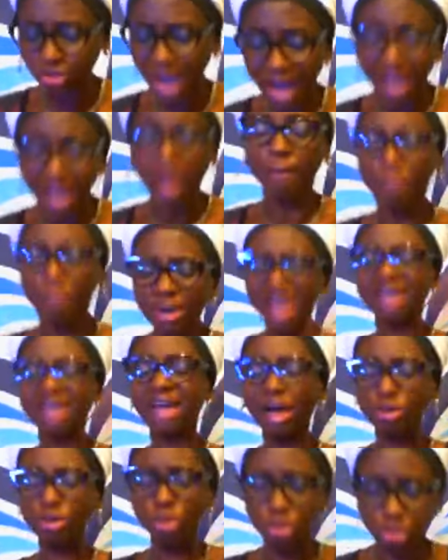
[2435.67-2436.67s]
Christ, break
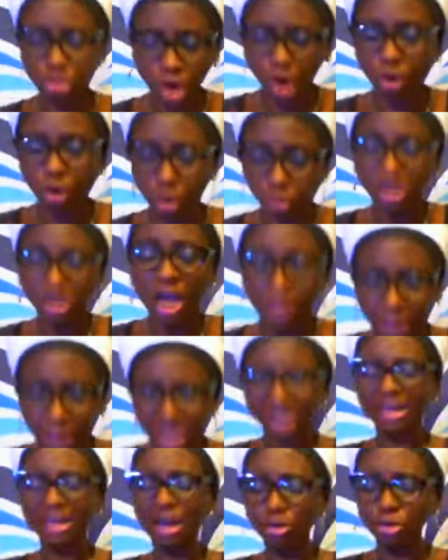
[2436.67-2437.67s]
and lose your hold,
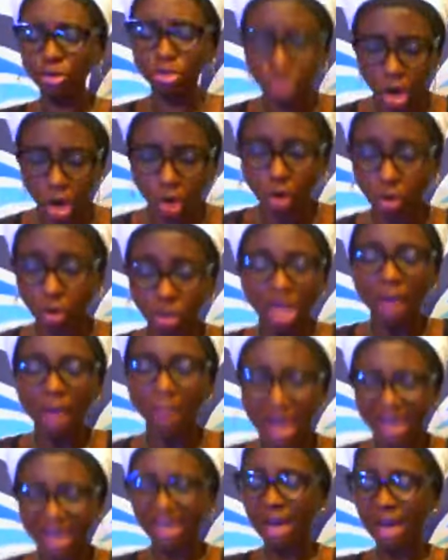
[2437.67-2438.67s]
break and lose your hold, break